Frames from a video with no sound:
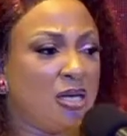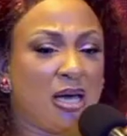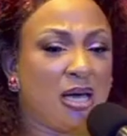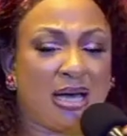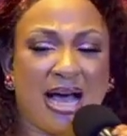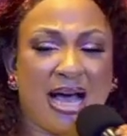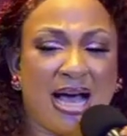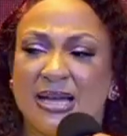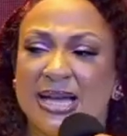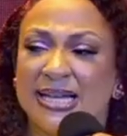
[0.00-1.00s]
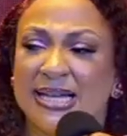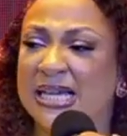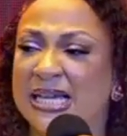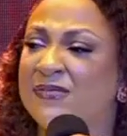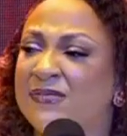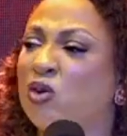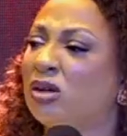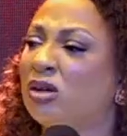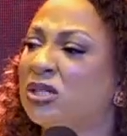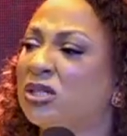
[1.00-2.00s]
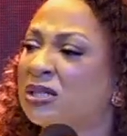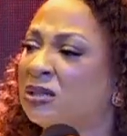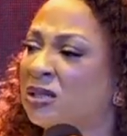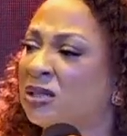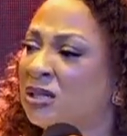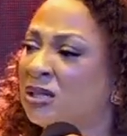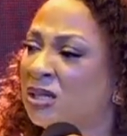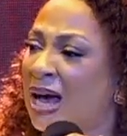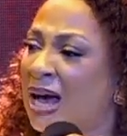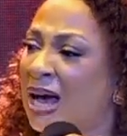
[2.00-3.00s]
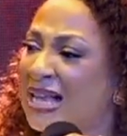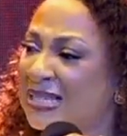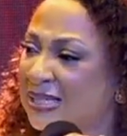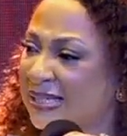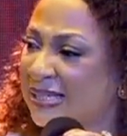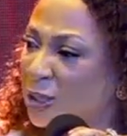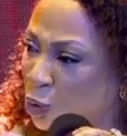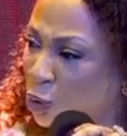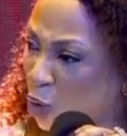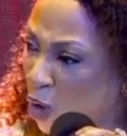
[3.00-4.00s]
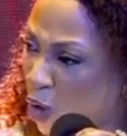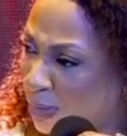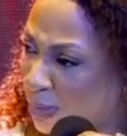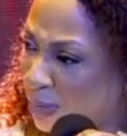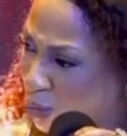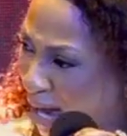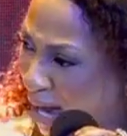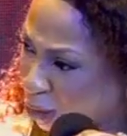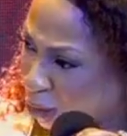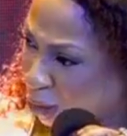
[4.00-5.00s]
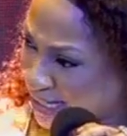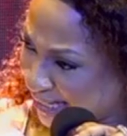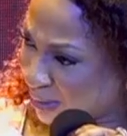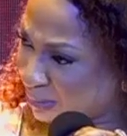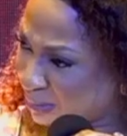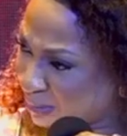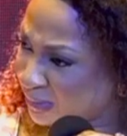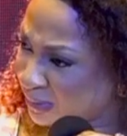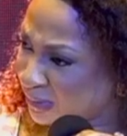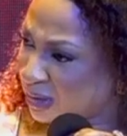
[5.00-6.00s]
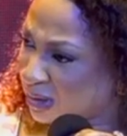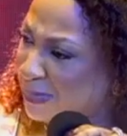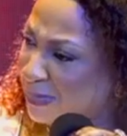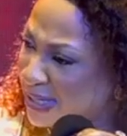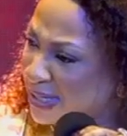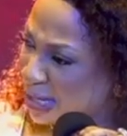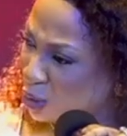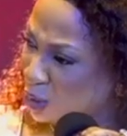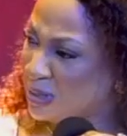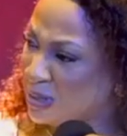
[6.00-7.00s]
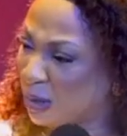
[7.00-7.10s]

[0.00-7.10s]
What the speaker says: as a lady, if God has said you should come and you actually came, let me tell you now,